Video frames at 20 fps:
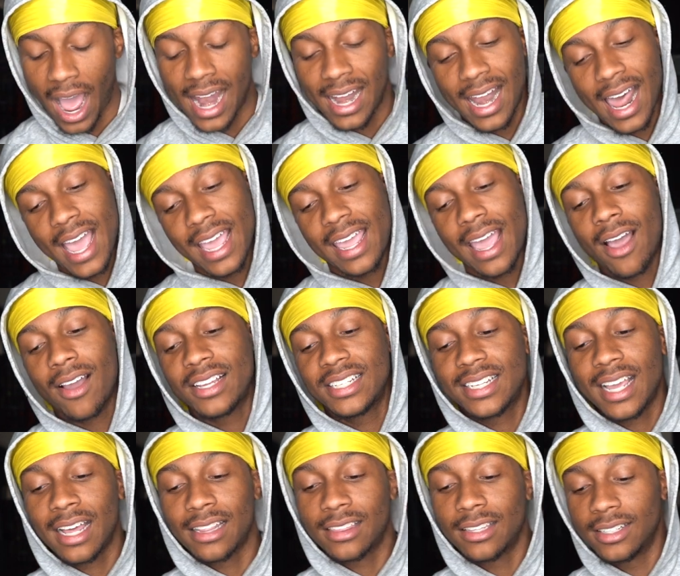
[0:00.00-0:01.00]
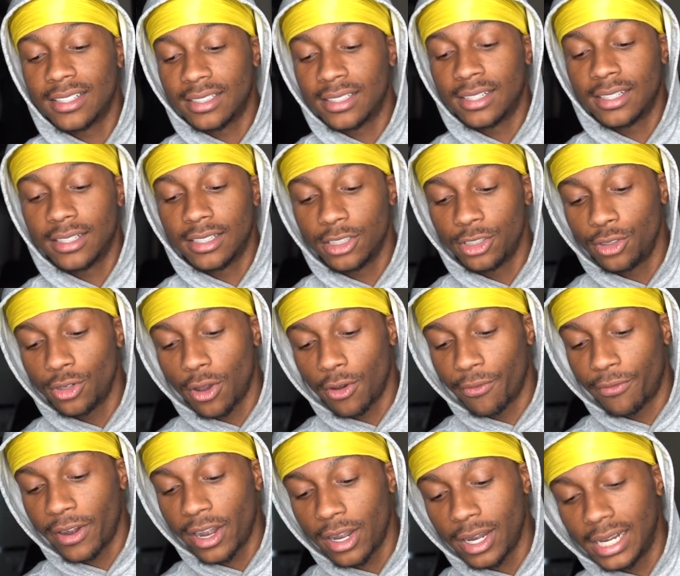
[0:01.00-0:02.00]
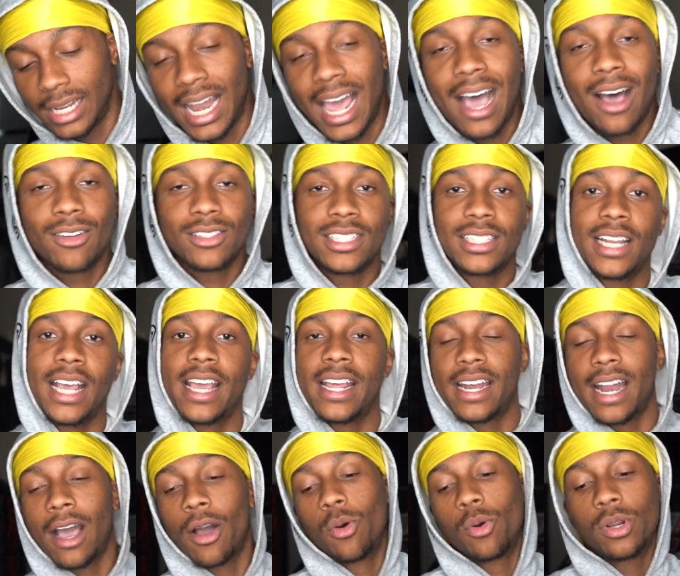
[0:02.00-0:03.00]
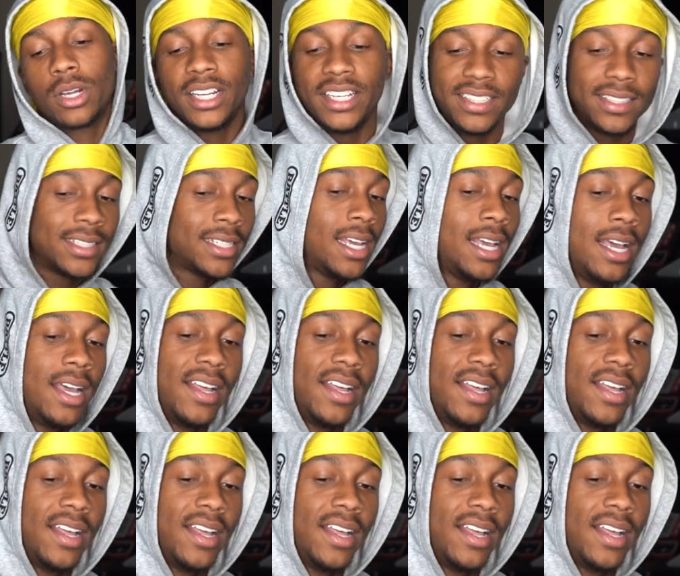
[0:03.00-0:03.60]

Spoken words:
I like how he's got the you know, very loud standout cleats.